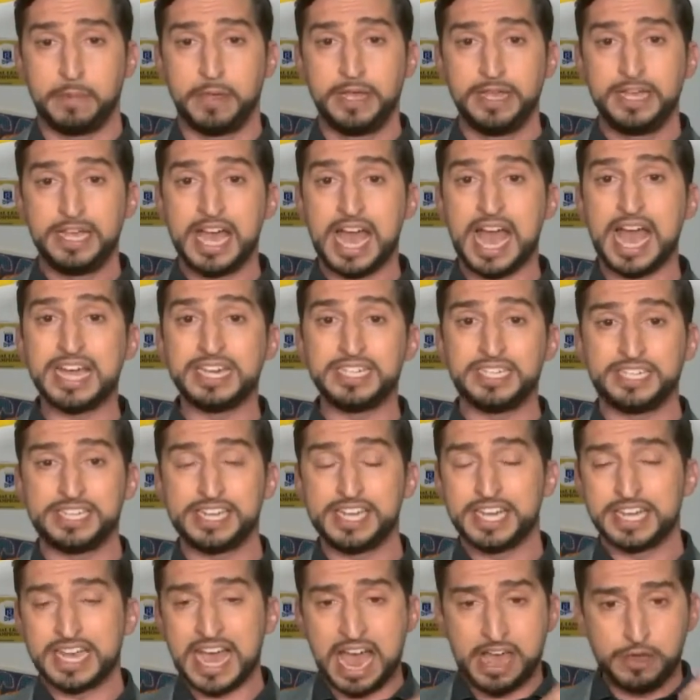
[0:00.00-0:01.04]
and see a
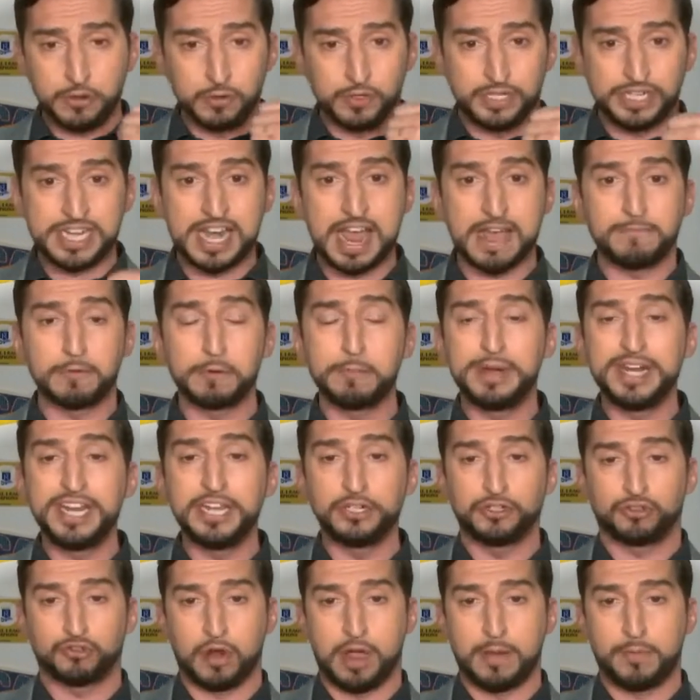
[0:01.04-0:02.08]
guy who's never been in
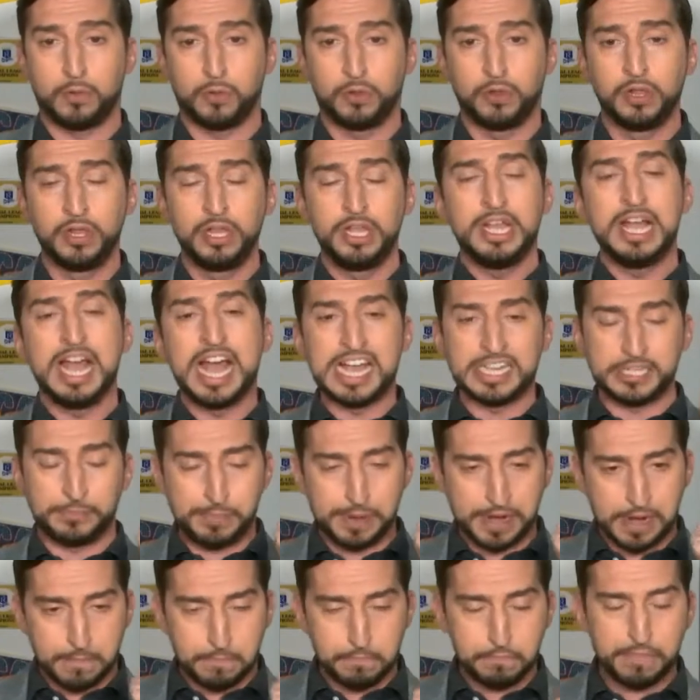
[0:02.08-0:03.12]
trouble, has been
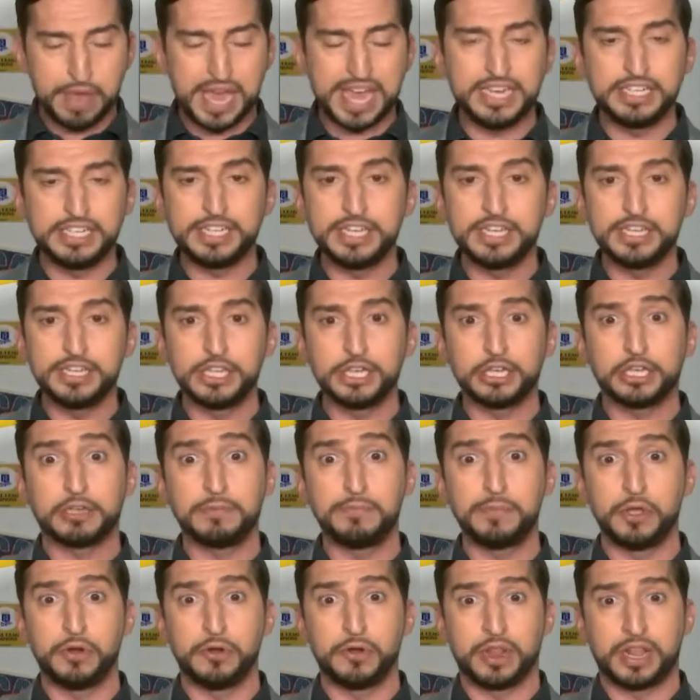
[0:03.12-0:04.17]
amazing in the
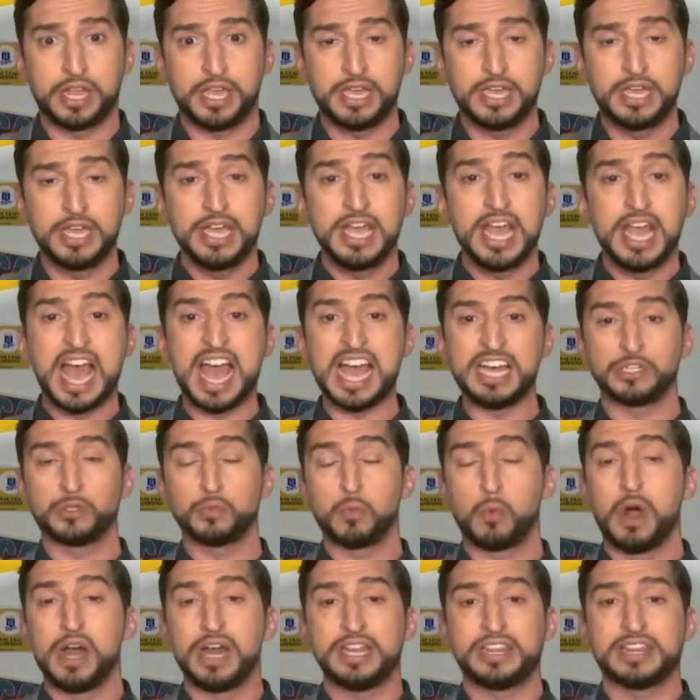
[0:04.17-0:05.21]
community, has
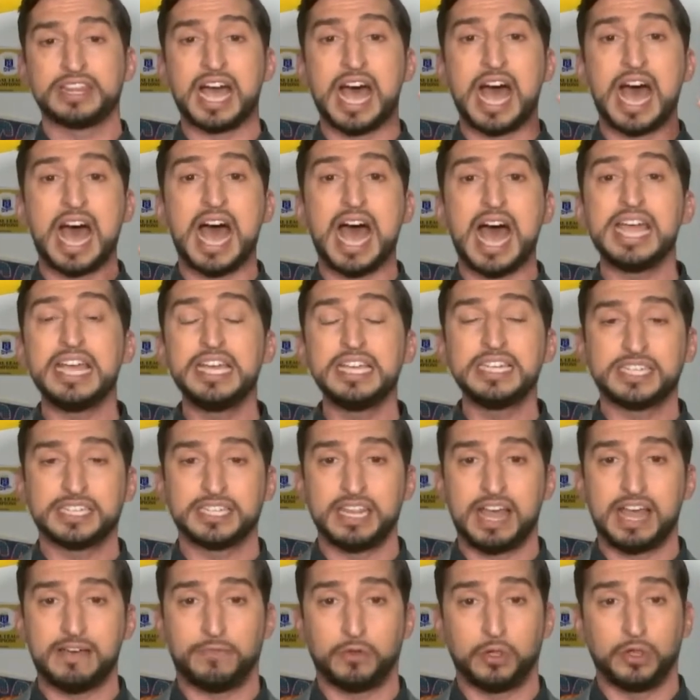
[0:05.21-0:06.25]
won at the highest
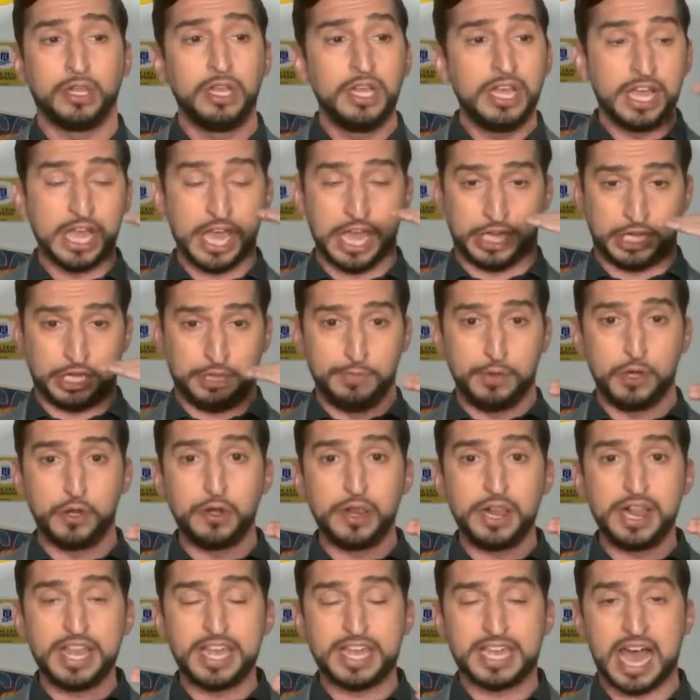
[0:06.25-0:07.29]
level at
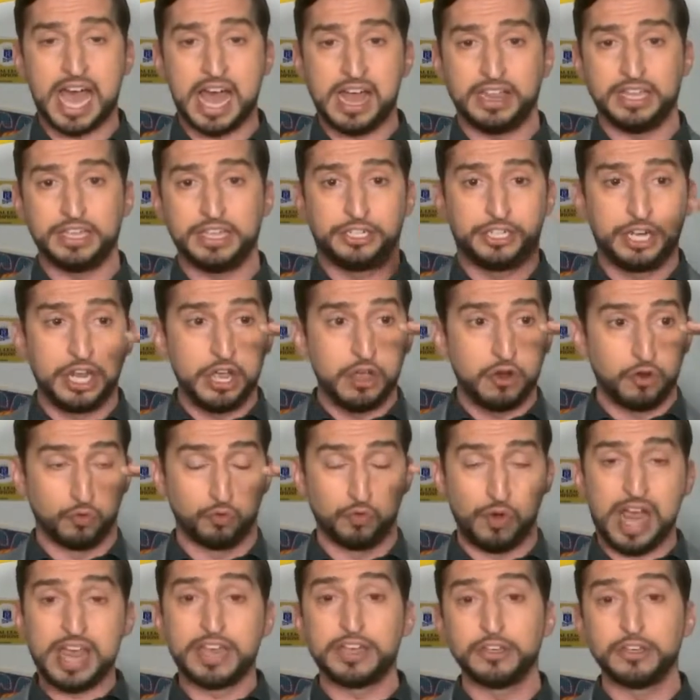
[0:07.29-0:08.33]
community college,
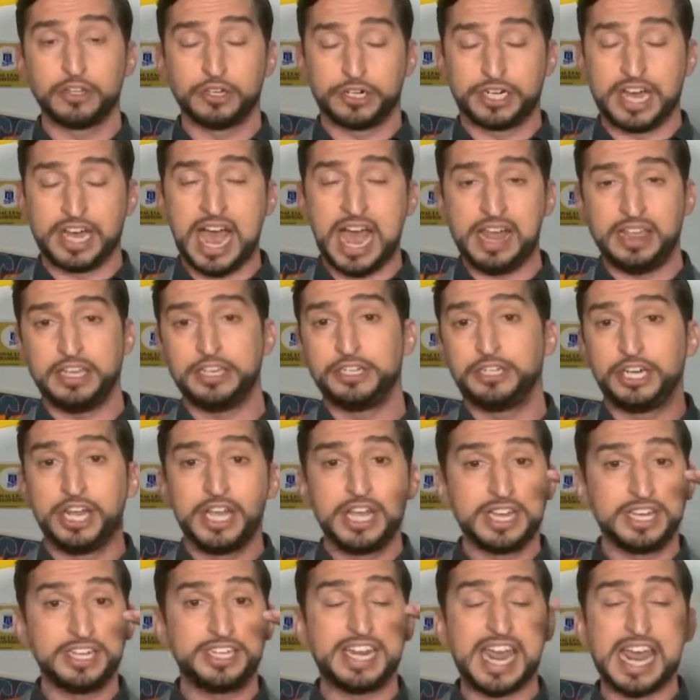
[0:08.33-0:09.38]
regular college,
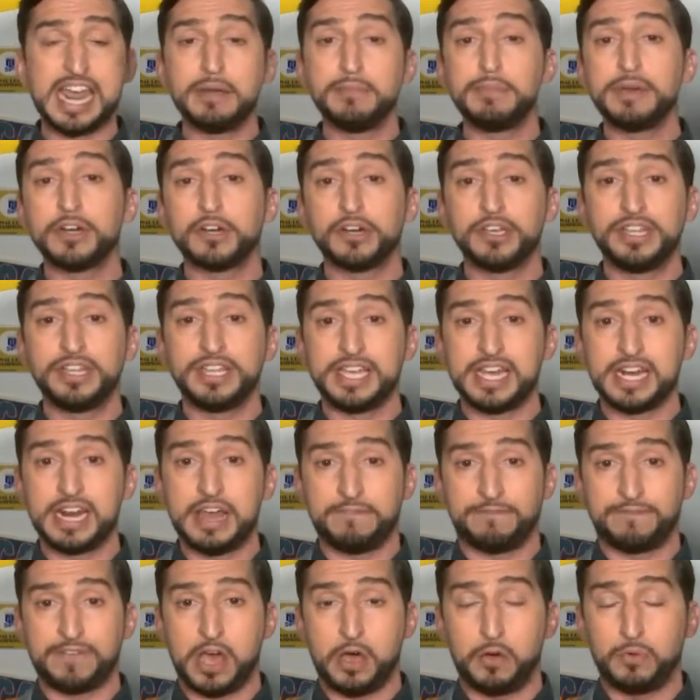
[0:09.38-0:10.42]
damn near in the
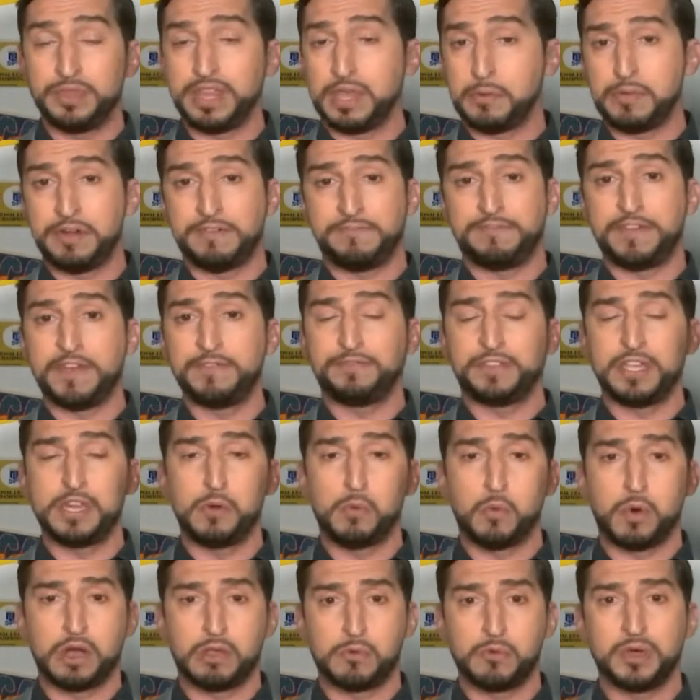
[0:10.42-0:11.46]
NFL when they went
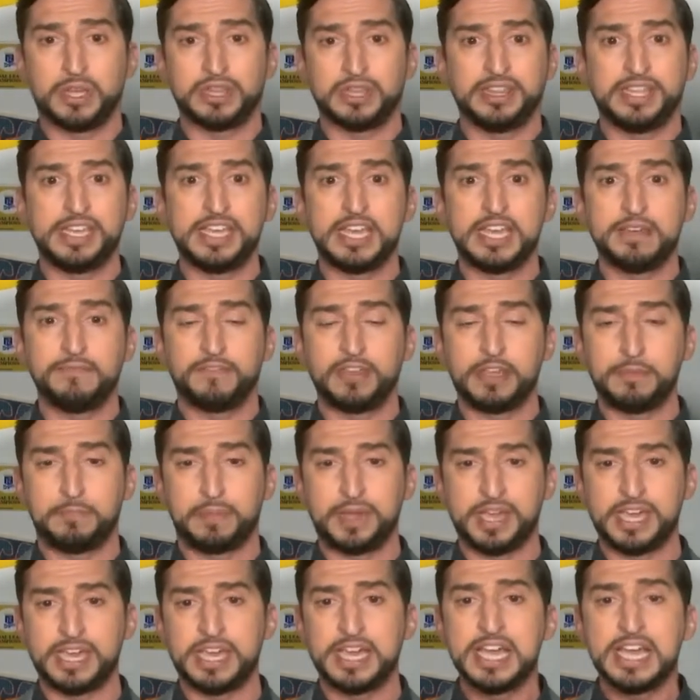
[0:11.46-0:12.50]
15-1 and won league
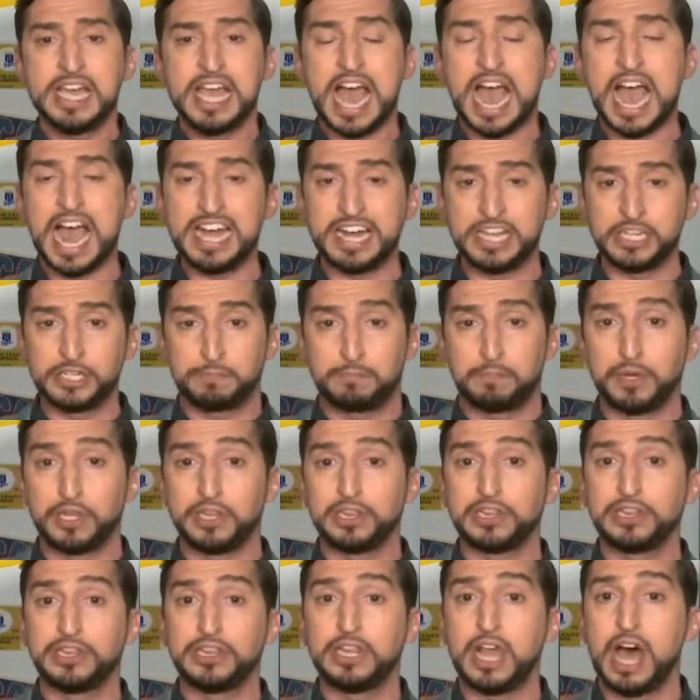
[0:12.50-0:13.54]
MVP, and is
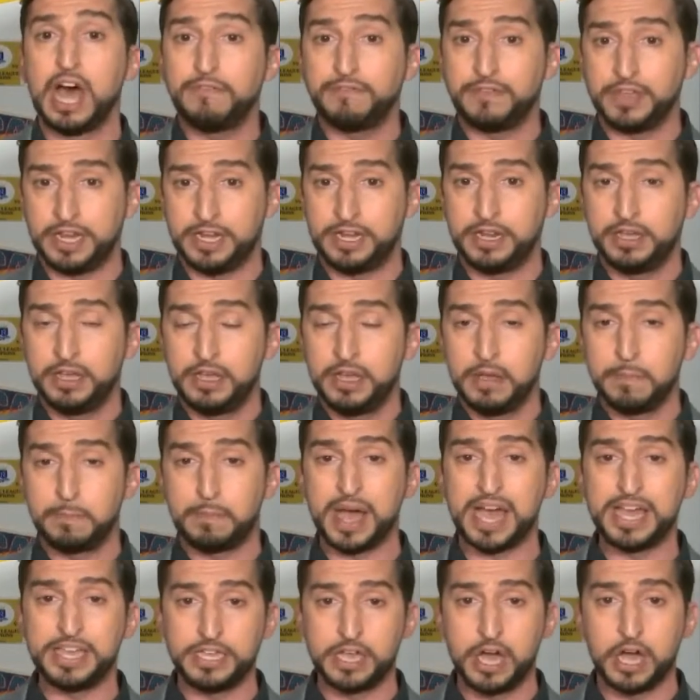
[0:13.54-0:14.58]
beloved by
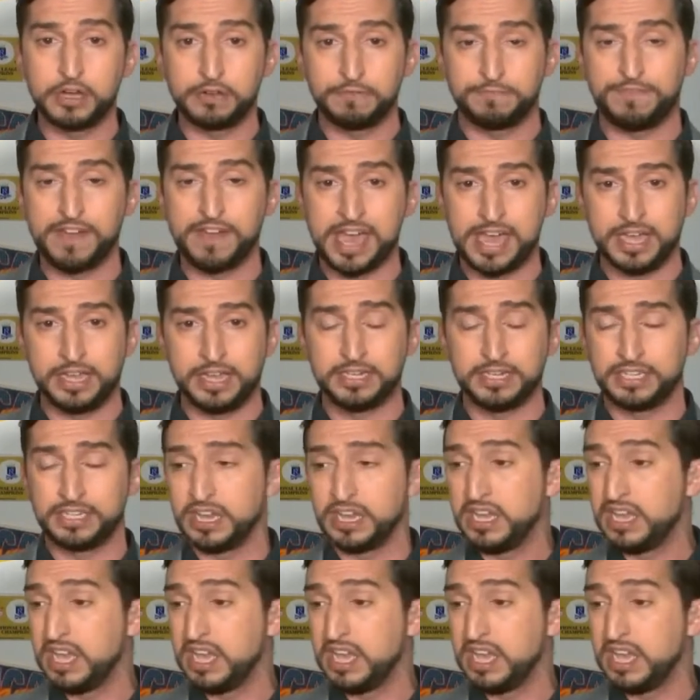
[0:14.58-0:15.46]
young fans.